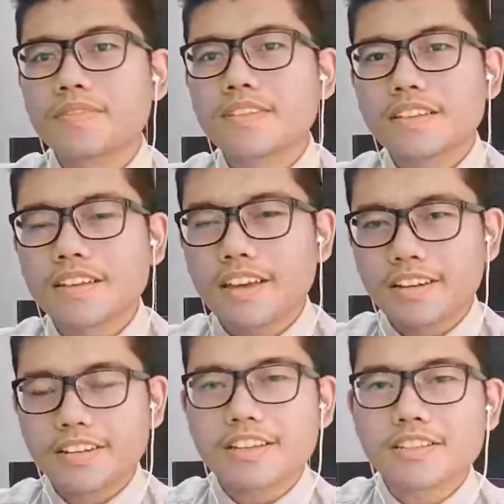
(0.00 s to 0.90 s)
And
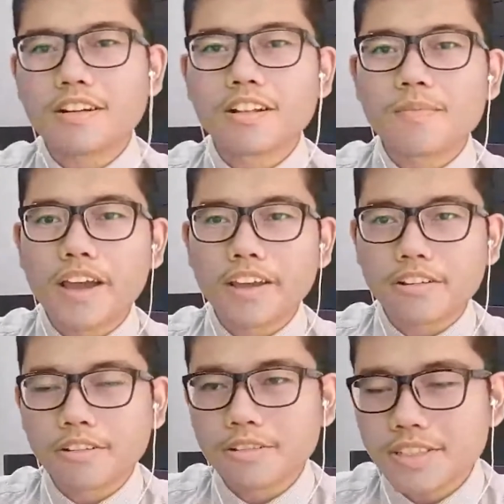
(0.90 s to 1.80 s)
that's all my
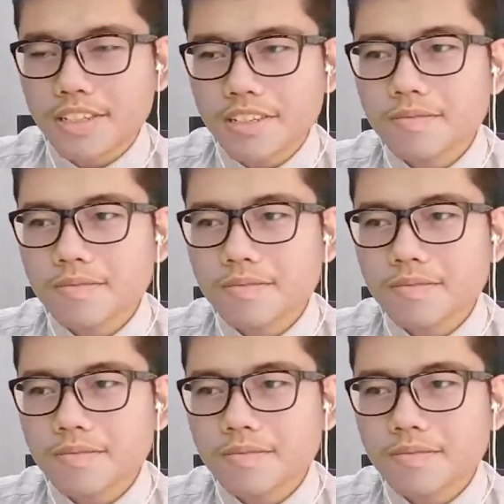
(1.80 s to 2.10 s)
conclusion.